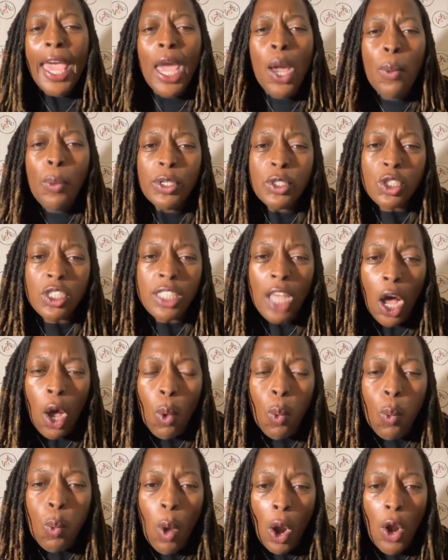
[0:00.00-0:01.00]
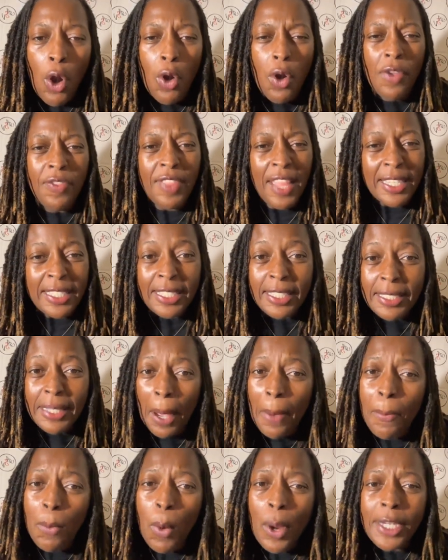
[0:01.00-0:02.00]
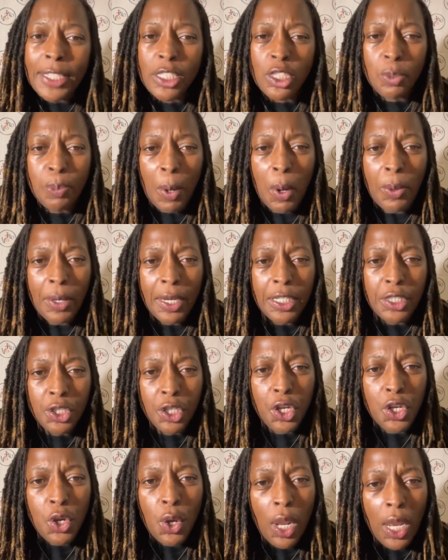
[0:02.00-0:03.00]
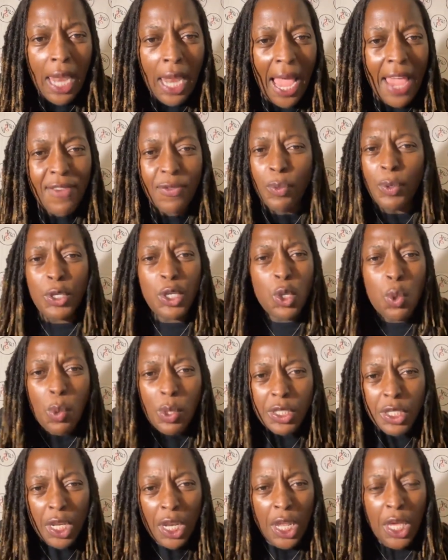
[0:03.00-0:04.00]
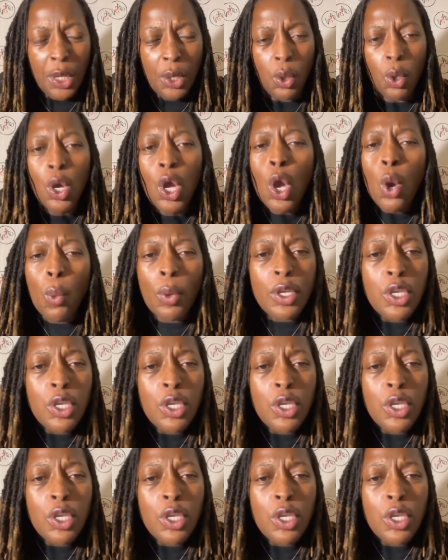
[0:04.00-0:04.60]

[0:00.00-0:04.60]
It was a word that someone spoke into your life when you was little,